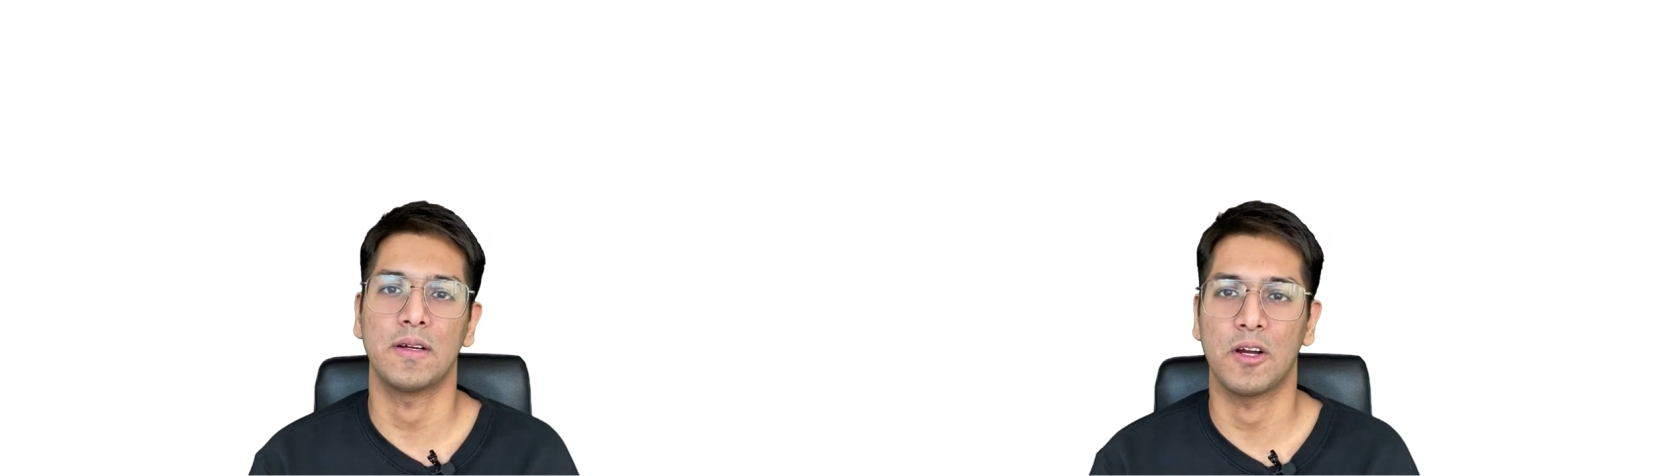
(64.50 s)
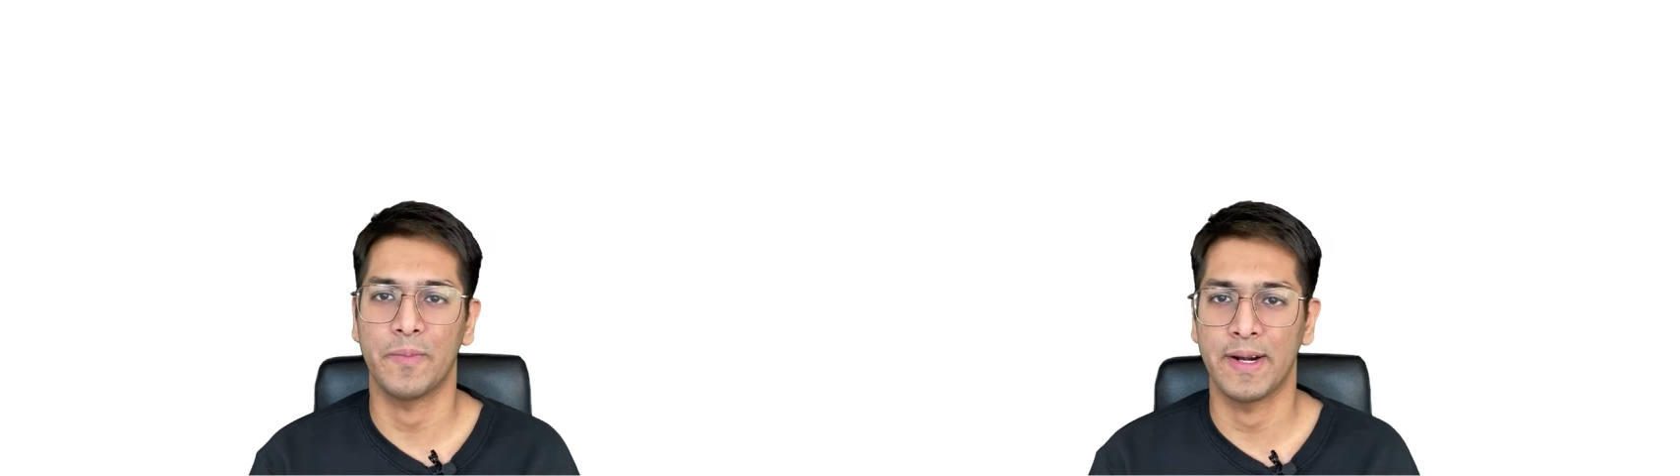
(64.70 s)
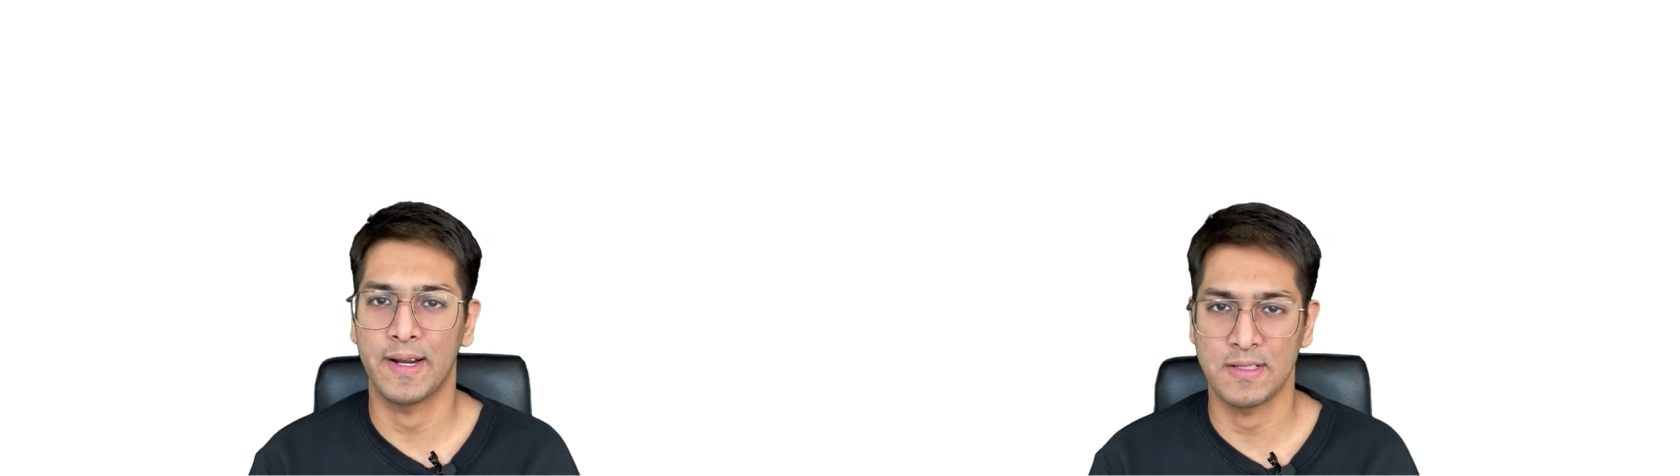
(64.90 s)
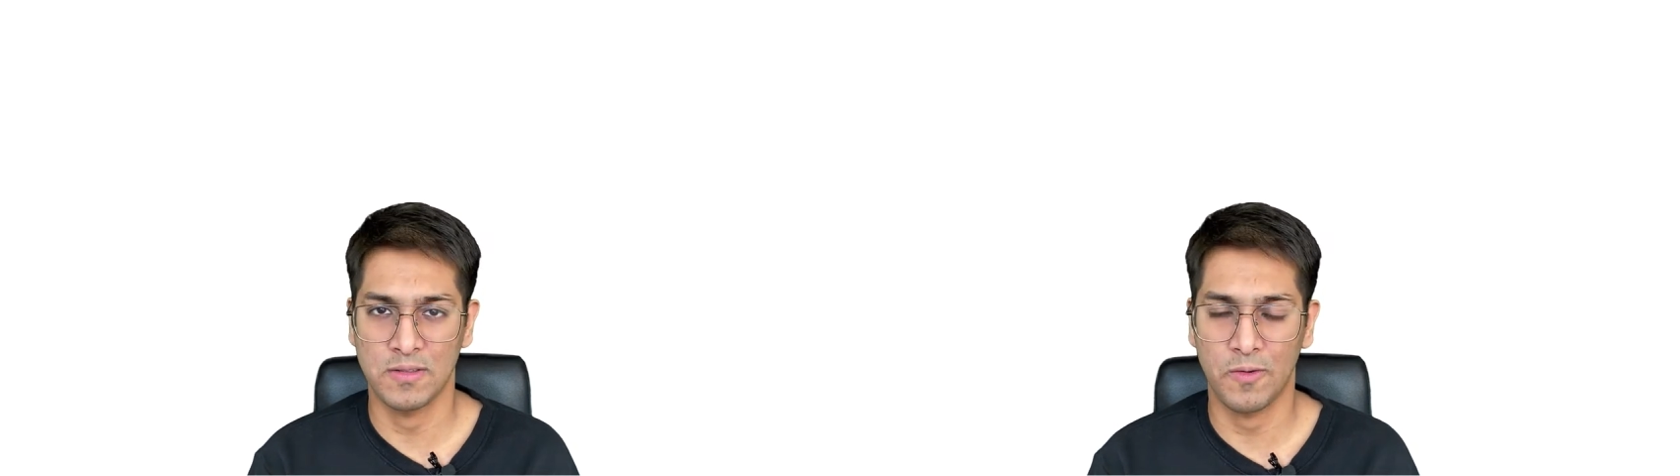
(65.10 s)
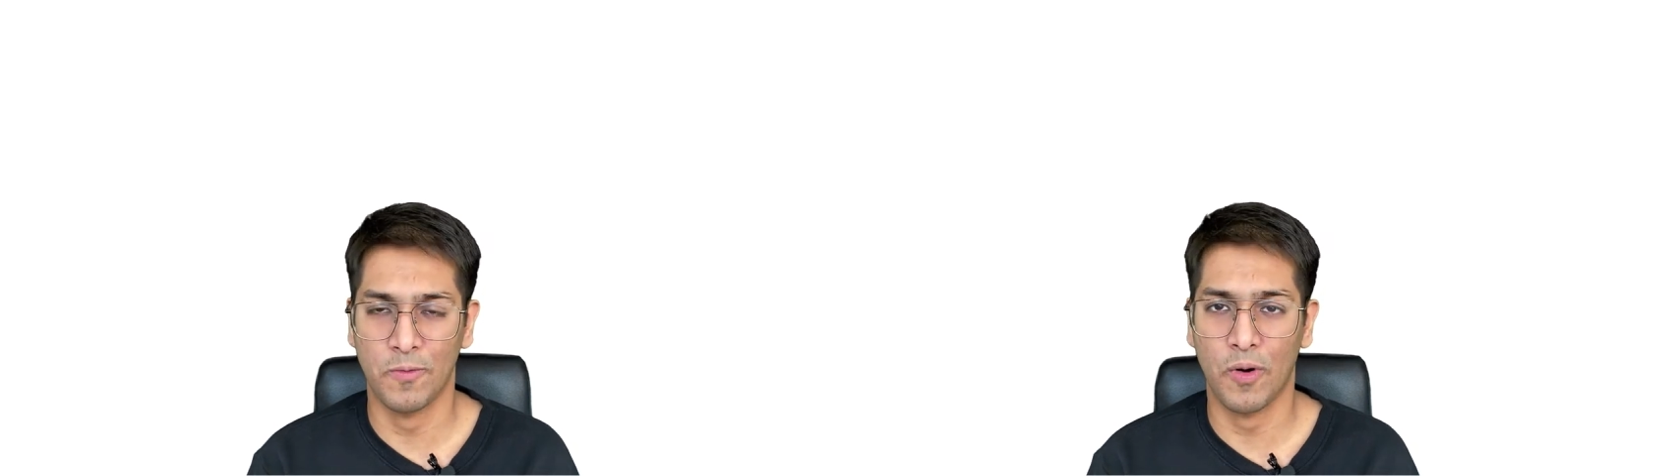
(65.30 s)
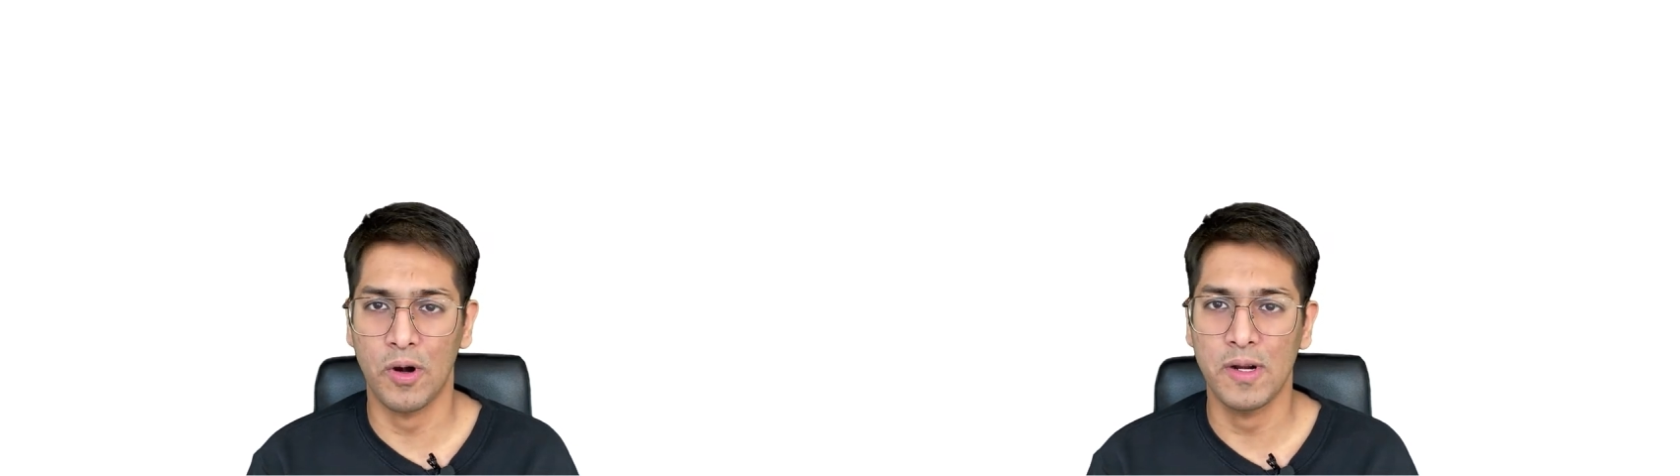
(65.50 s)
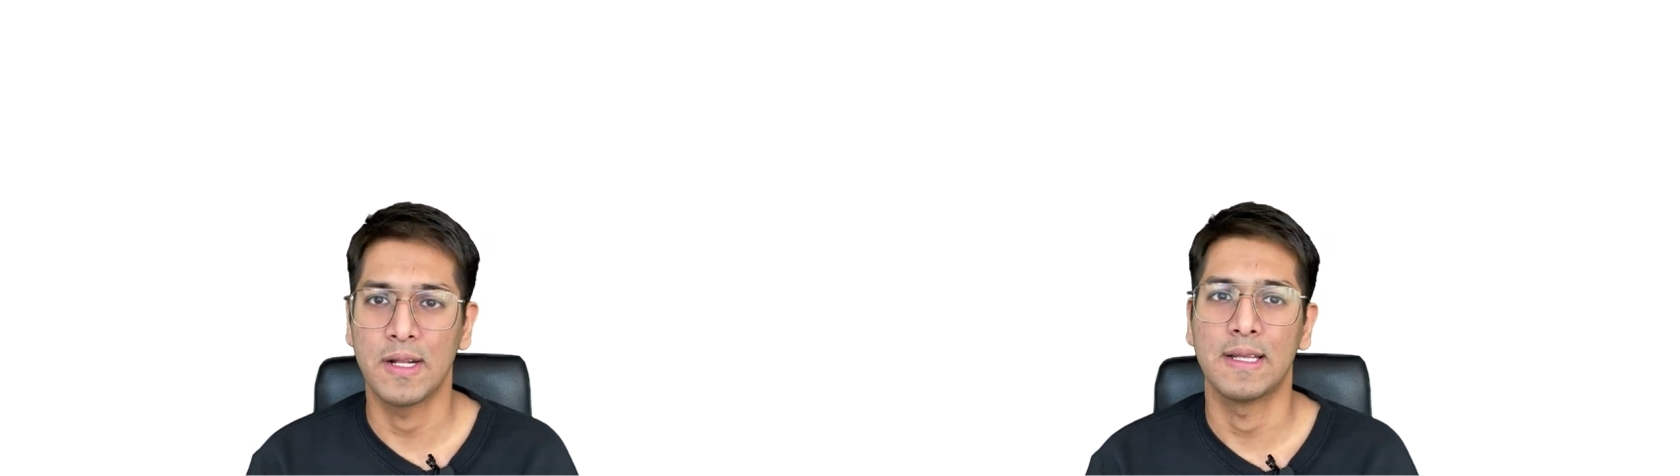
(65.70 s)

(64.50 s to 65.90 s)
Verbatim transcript: government does not want